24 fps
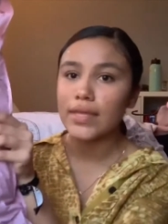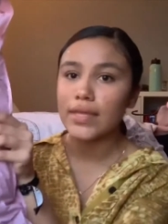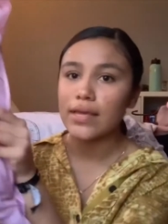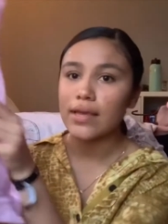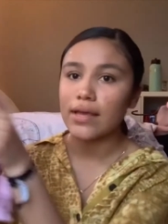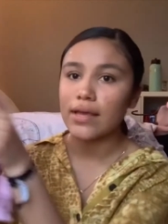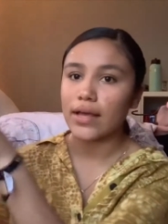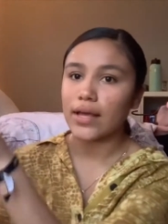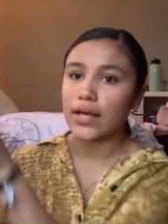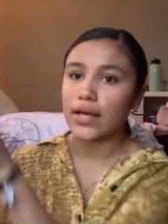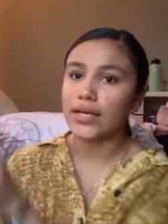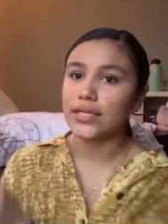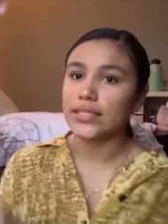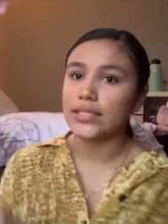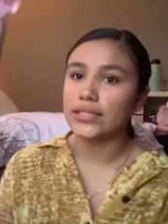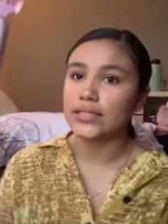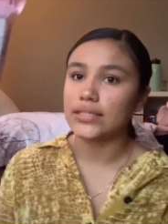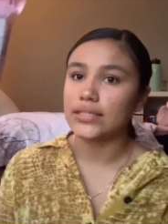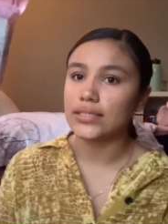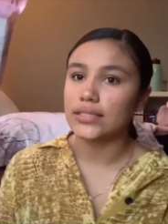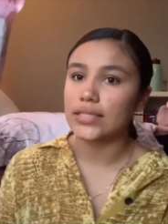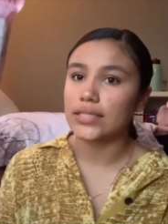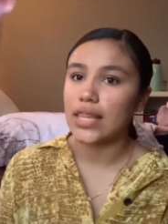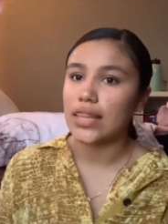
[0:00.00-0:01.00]
because
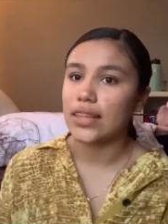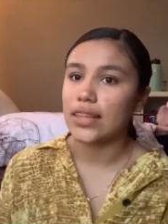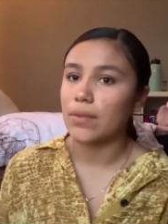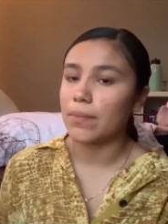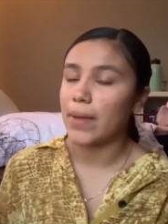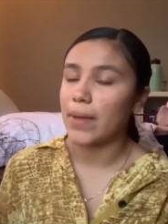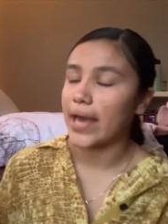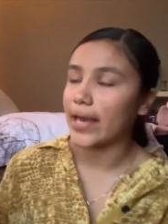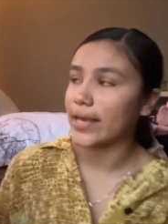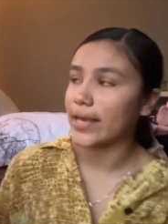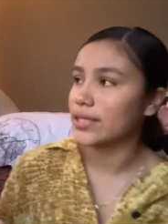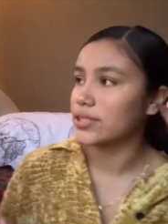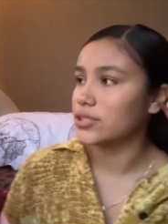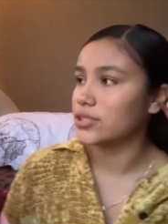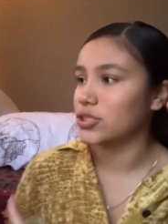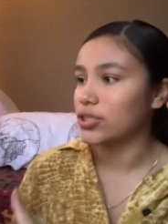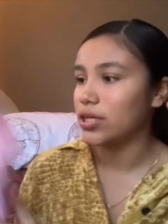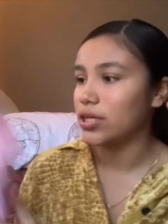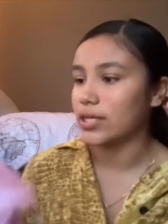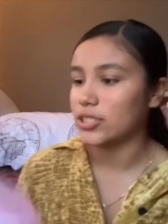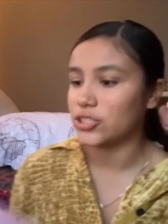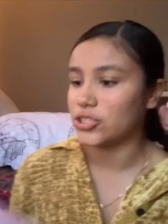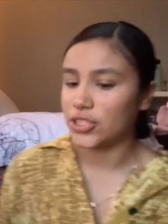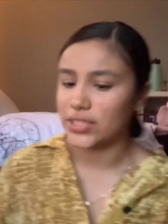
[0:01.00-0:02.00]
the package
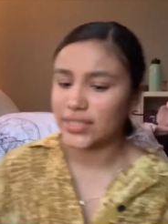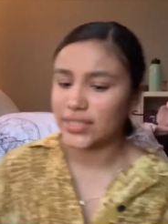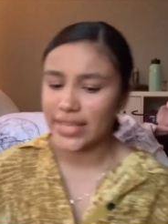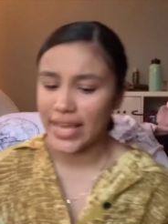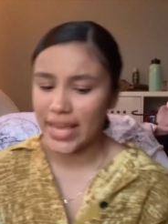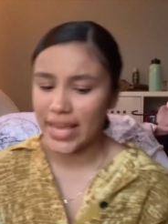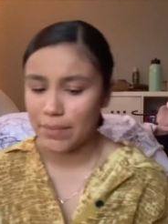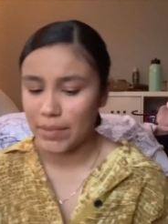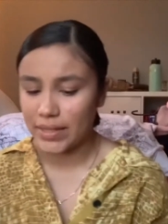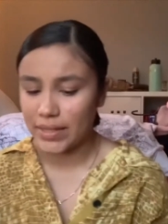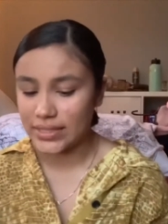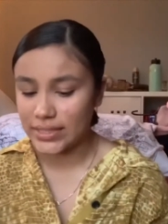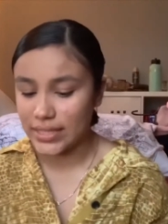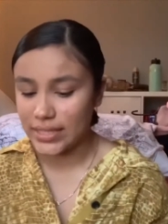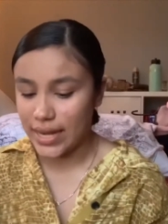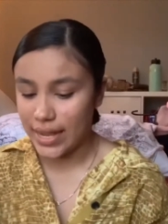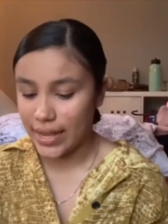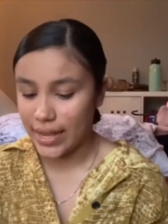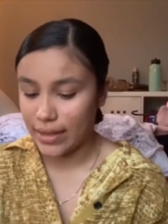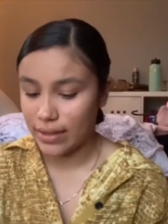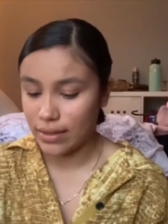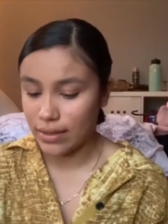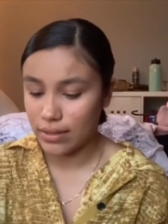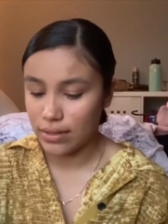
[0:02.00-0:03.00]
just came in
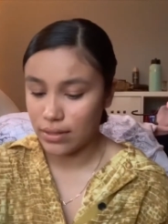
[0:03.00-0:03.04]
today.